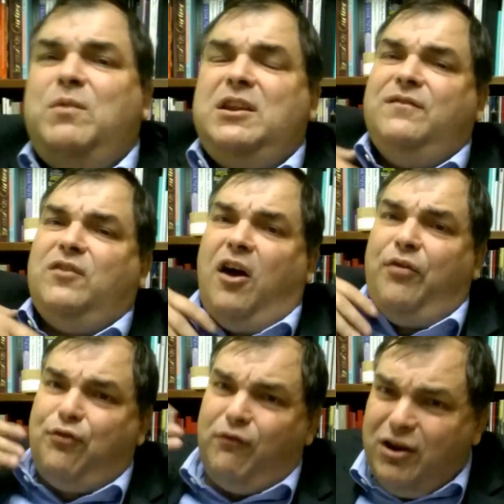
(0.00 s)
when you've
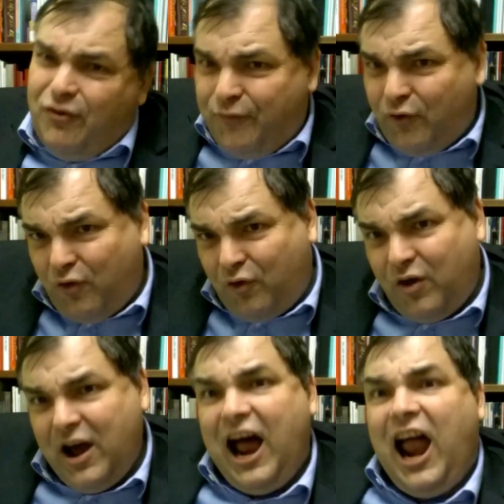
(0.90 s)
got three or
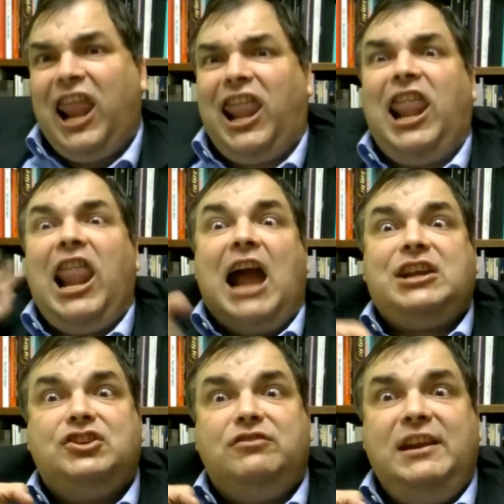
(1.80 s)
four
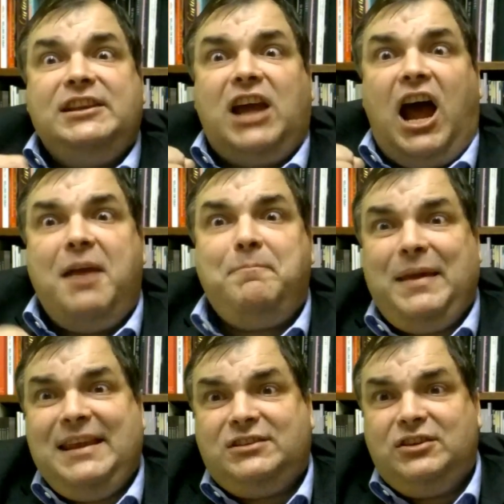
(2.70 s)
luxury
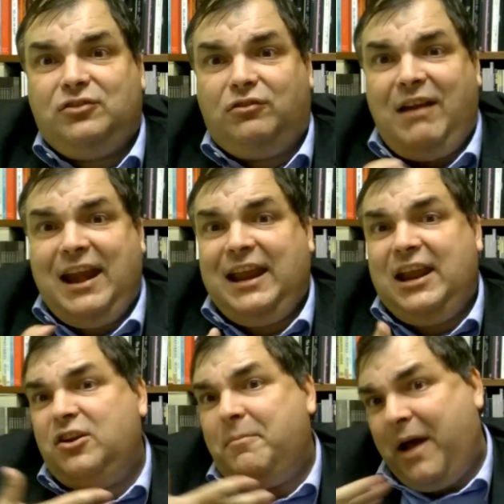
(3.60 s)
timepieces already
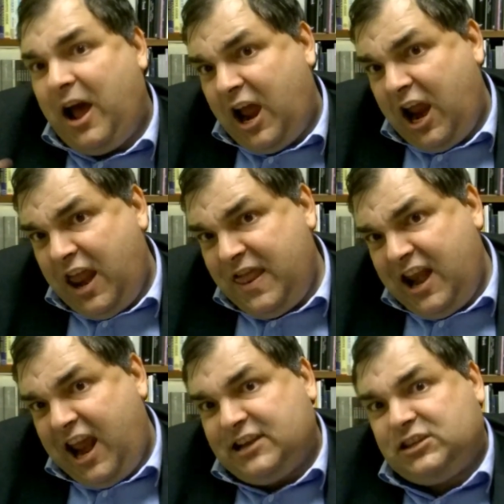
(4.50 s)
and you're buying the
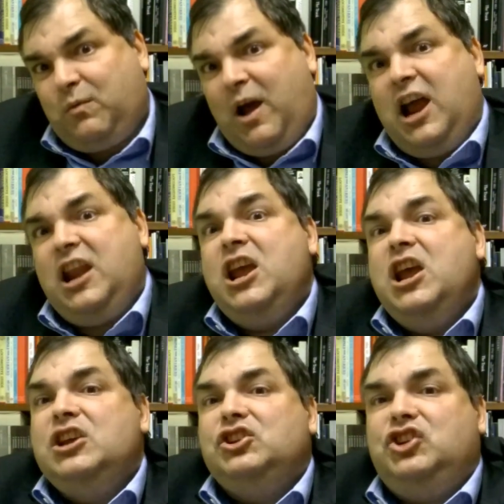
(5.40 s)
next one.
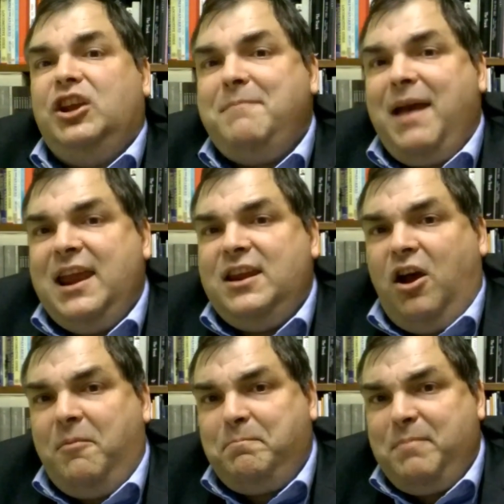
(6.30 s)
She may
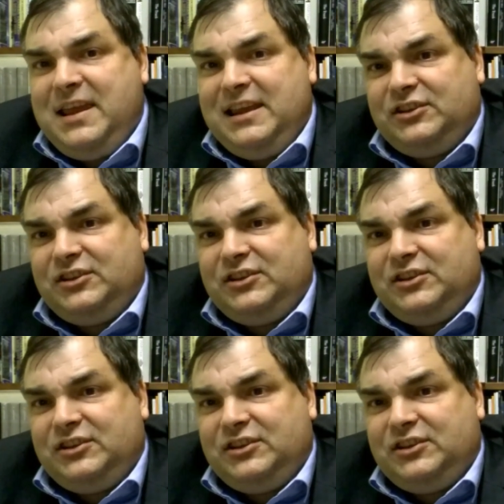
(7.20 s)
not be